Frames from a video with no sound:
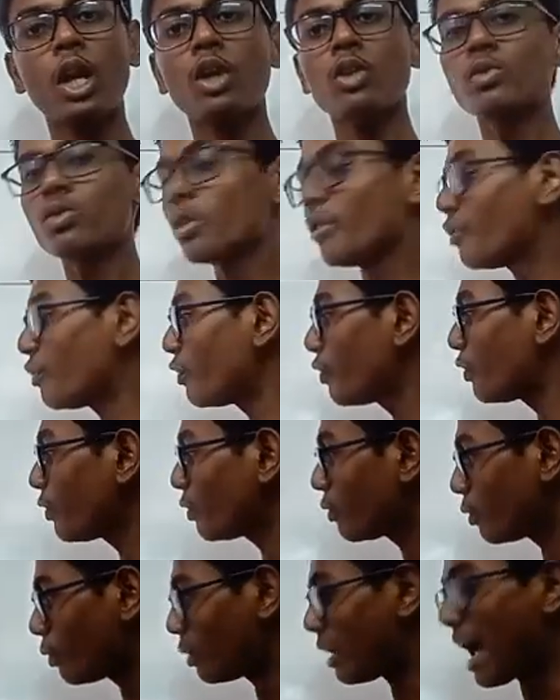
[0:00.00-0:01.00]
So
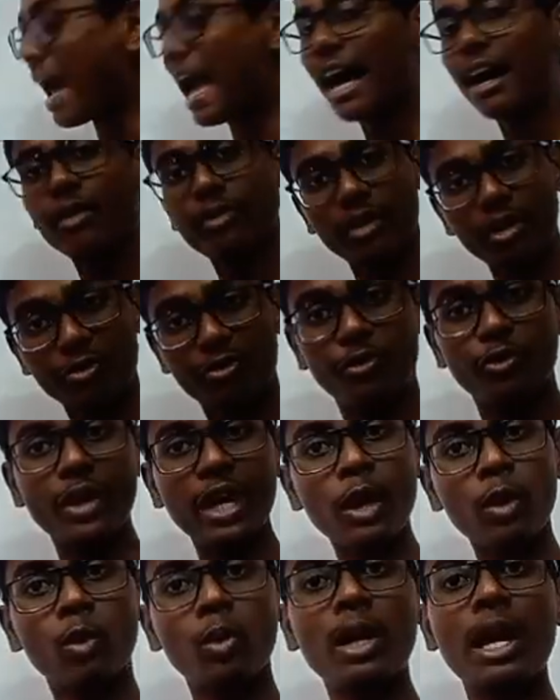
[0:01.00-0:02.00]
if
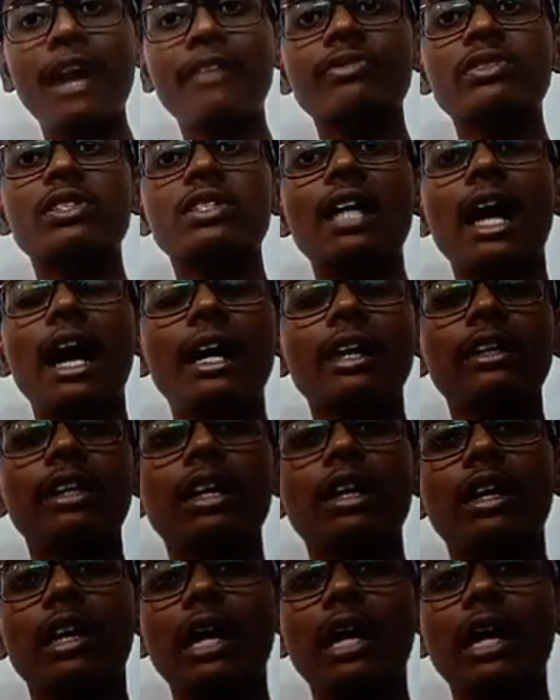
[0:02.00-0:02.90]
we could have started the